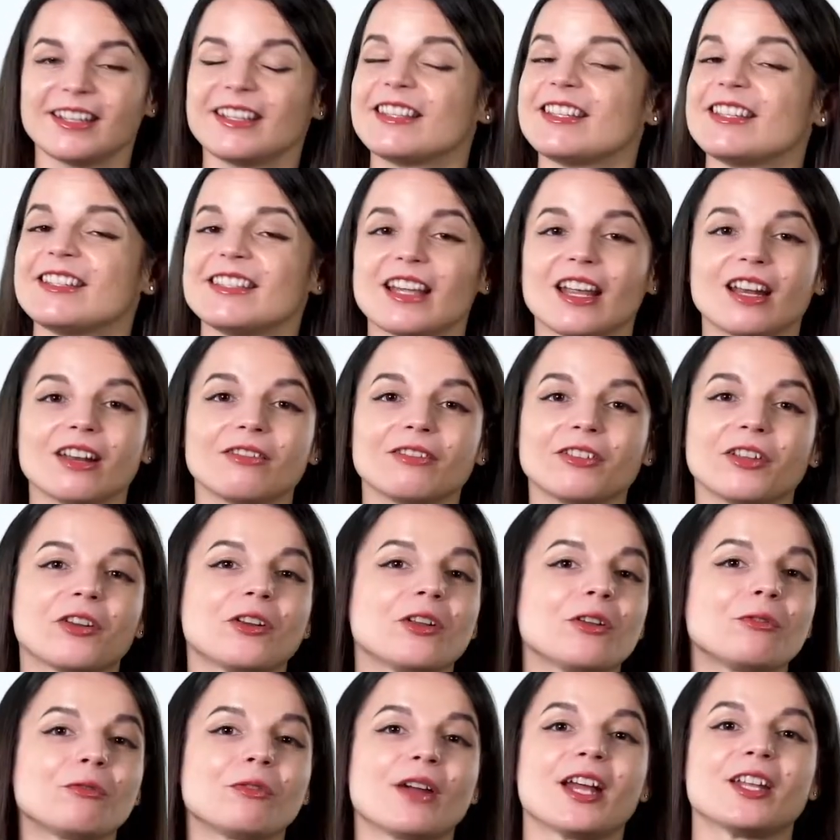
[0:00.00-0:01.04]
instead of
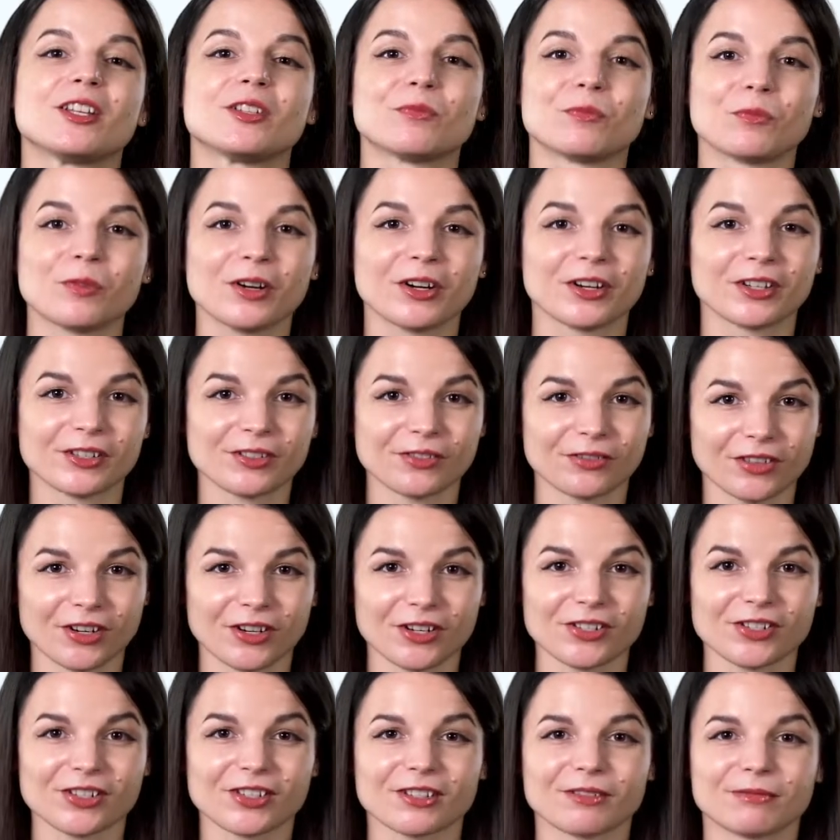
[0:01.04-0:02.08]
learning random words
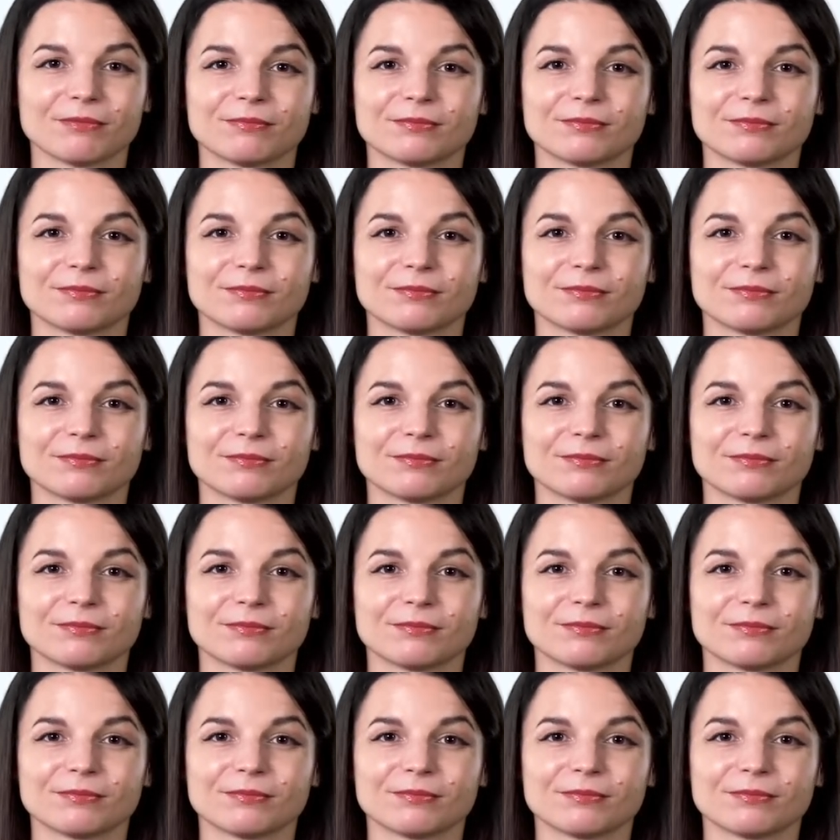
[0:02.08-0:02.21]
first.